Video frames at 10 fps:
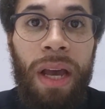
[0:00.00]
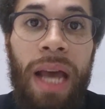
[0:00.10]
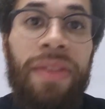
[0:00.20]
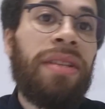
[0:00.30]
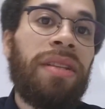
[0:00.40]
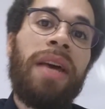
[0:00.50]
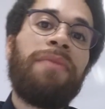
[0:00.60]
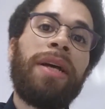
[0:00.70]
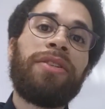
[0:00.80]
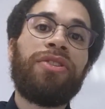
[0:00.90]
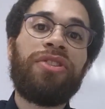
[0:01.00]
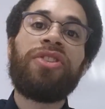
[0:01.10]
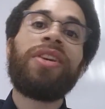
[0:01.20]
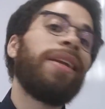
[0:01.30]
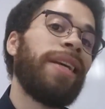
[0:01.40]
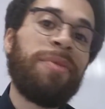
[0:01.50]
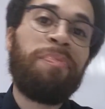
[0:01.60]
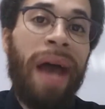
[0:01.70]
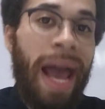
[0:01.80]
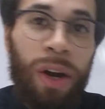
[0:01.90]
And this slave master set his
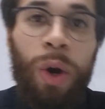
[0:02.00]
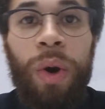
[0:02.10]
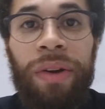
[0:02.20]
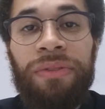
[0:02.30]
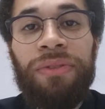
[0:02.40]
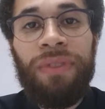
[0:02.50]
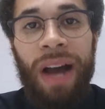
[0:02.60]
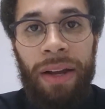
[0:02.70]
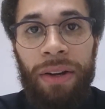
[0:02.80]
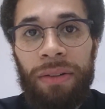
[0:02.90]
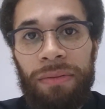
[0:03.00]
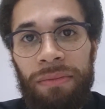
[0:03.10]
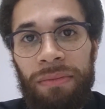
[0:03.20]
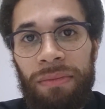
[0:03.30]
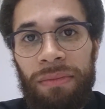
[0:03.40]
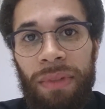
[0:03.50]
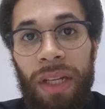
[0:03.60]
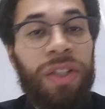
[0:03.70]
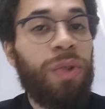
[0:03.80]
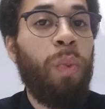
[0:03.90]
back on fire
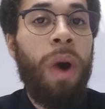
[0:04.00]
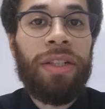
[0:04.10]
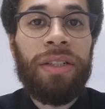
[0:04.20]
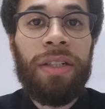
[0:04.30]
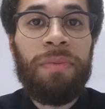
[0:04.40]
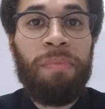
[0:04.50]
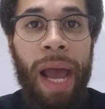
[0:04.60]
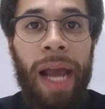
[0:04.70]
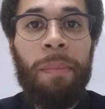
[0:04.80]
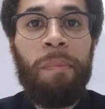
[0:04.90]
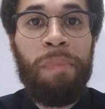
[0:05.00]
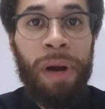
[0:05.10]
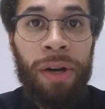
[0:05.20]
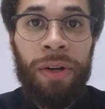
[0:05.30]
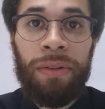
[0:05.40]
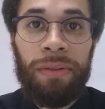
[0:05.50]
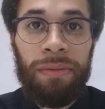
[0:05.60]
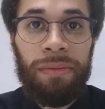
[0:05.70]
and just watched his back burn.